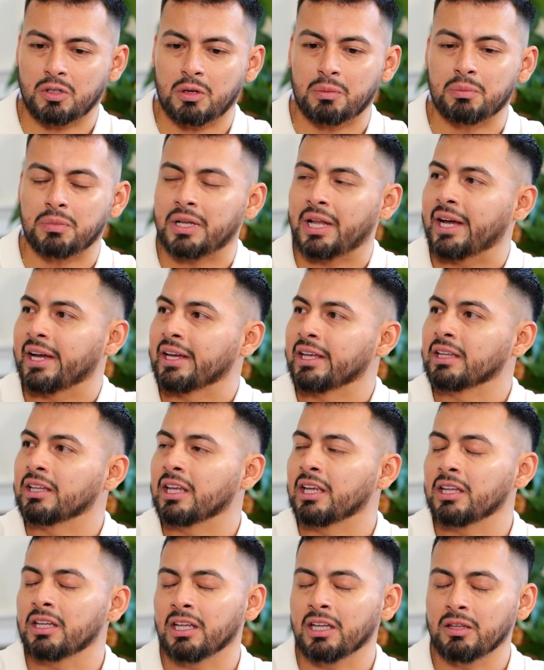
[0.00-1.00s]
comply,
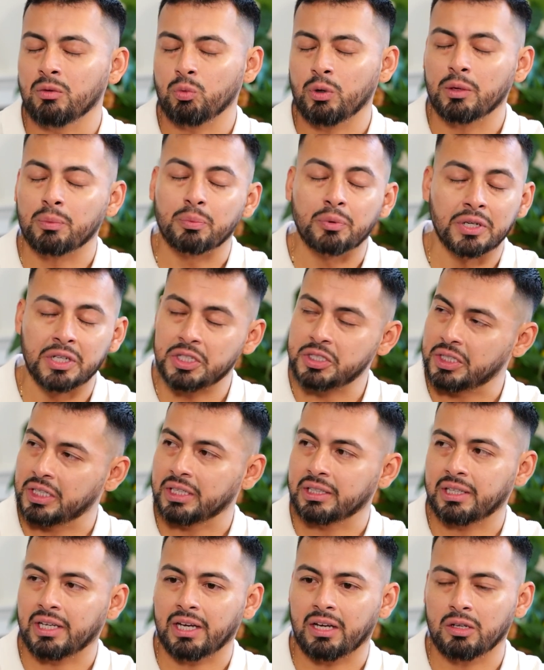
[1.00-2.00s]
and we
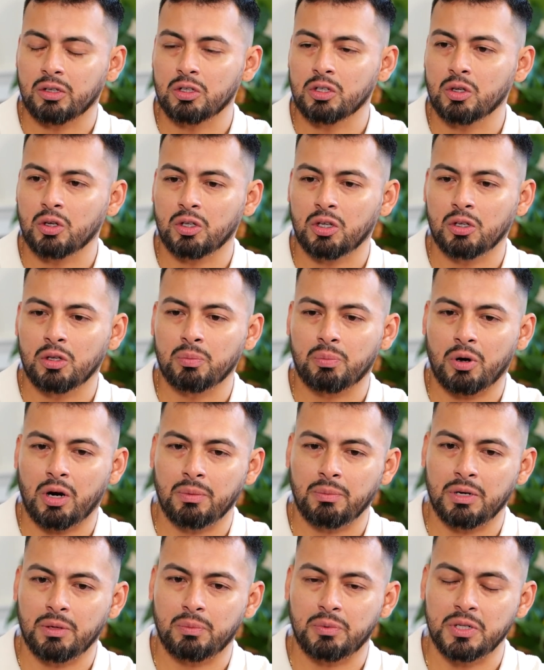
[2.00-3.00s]
appreciate that. The
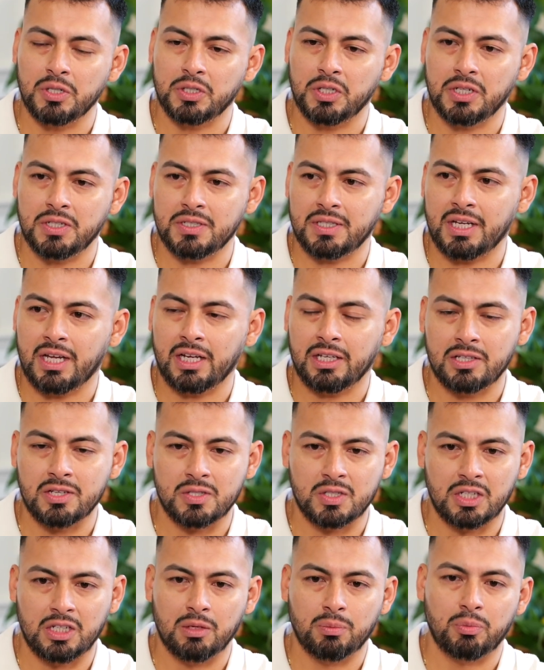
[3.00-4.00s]
department appreciates that, the
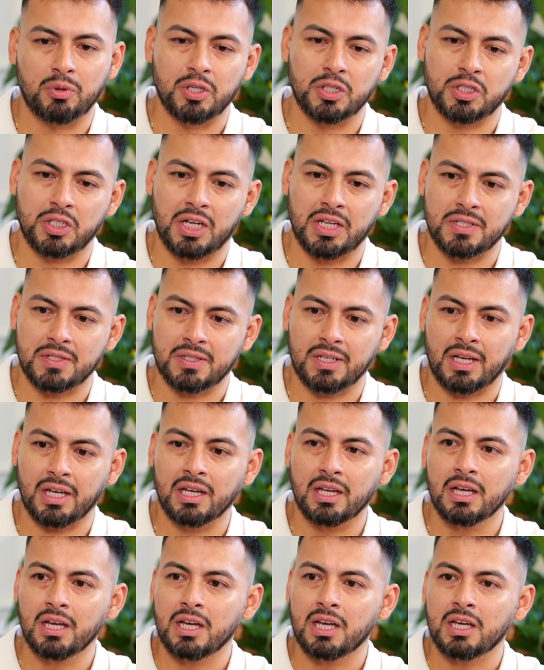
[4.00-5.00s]
city appreciates
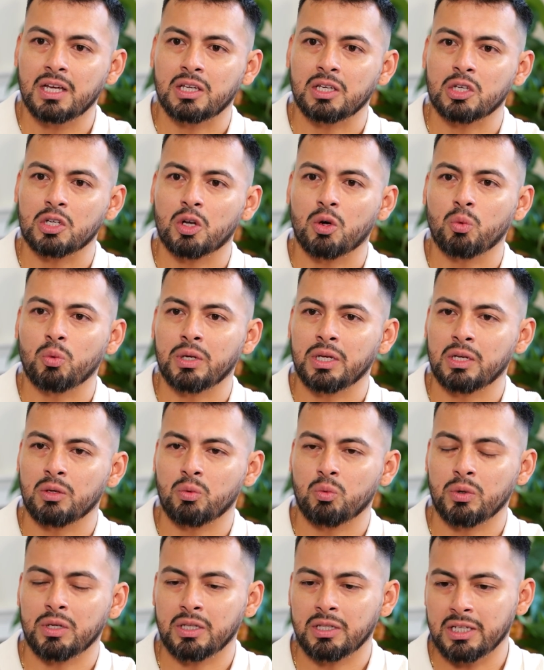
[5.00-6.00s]
that.
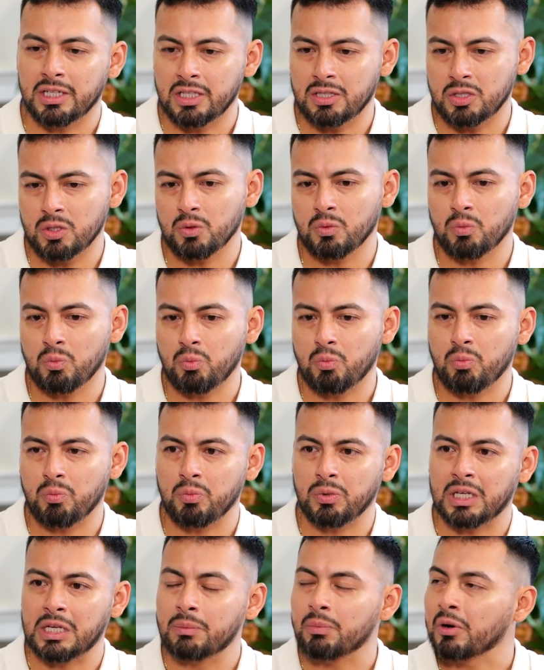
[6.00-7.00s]
We need to
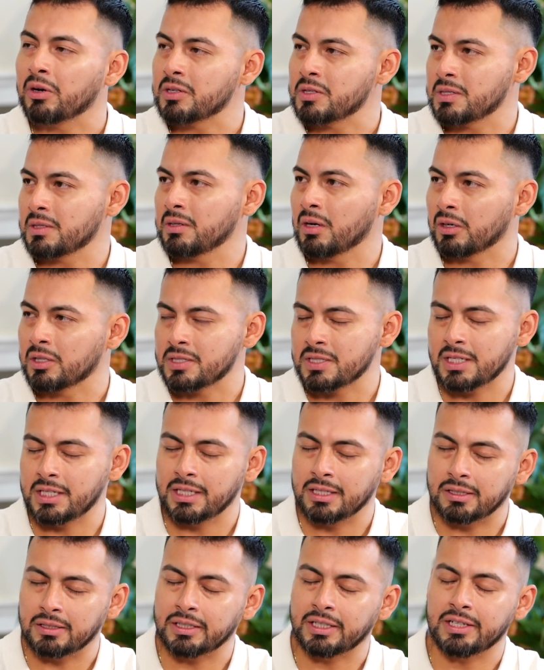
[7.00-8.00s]
keep our
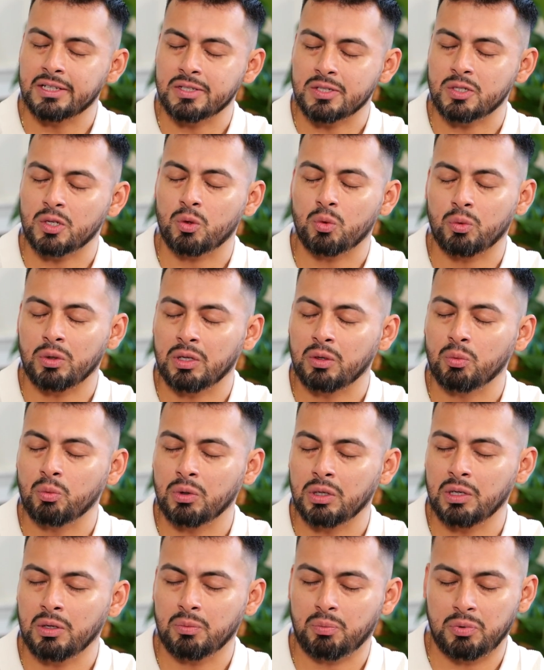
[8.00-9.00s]
city clean. So
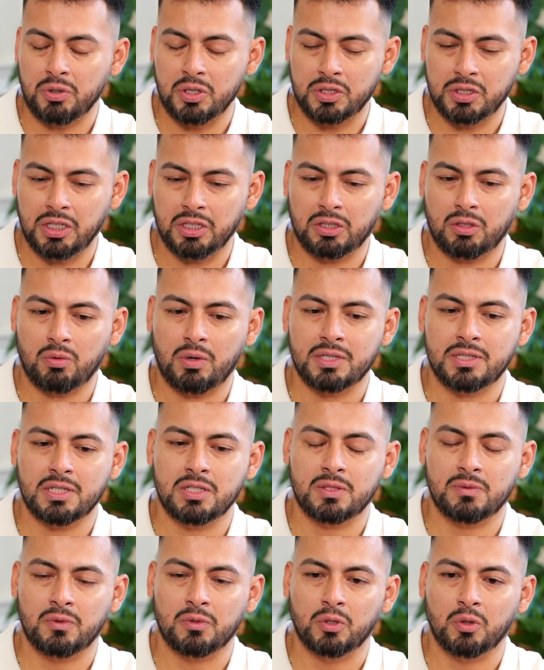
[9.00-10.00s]
we appreciate the
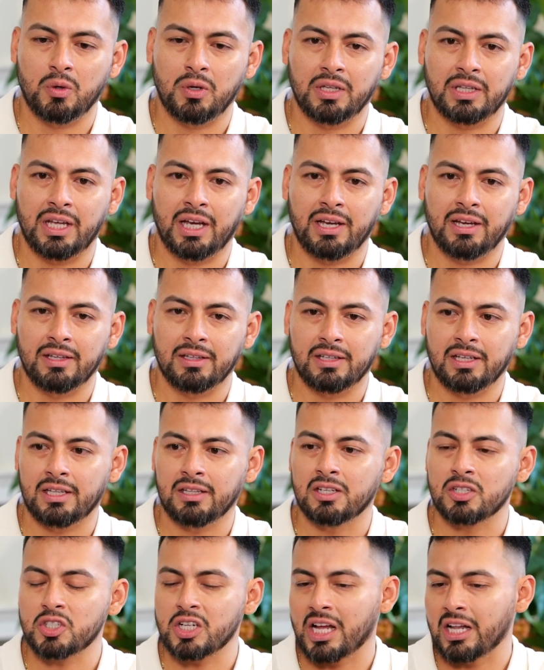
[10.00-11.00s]
residents for doing that, and then
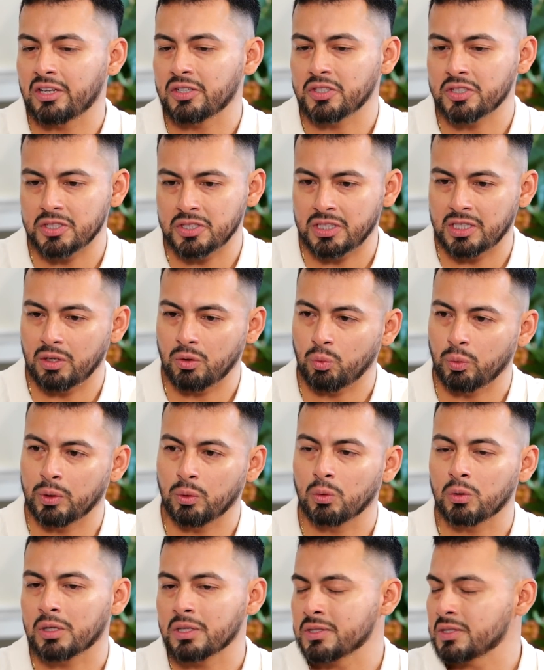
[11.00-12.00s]
the challenges that we
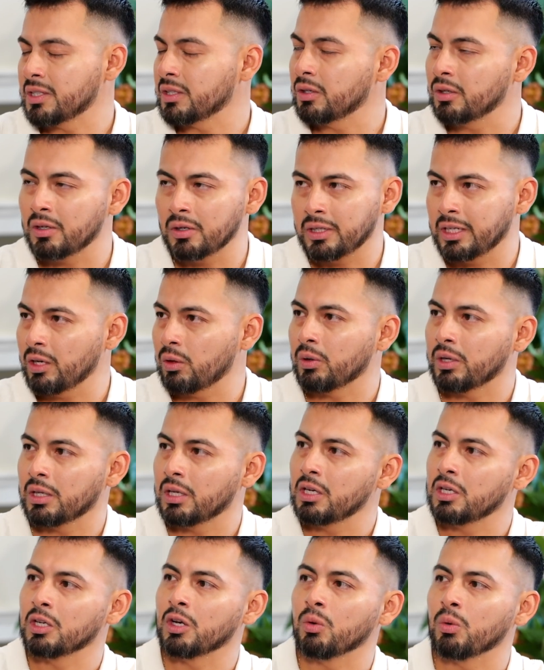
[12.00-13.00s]
will continue to deal with.
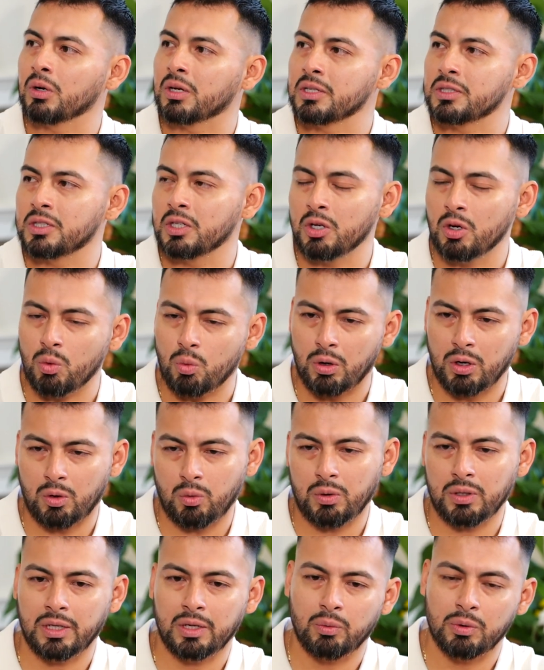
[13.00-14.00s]
We'll continue to
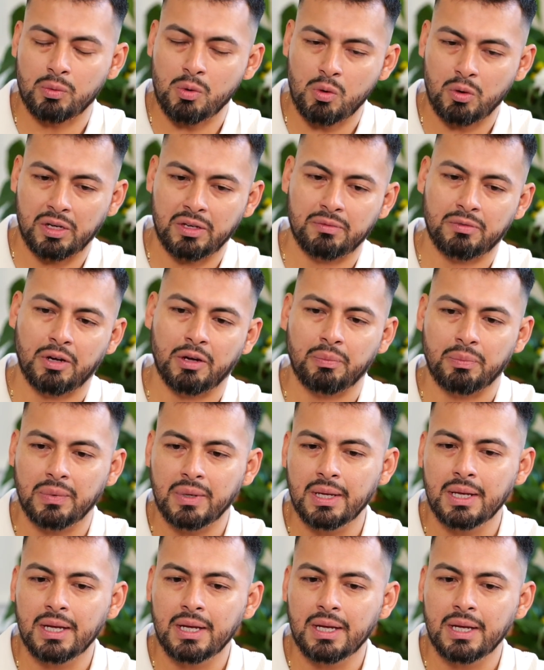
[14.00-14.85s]
work with it. We won't give up,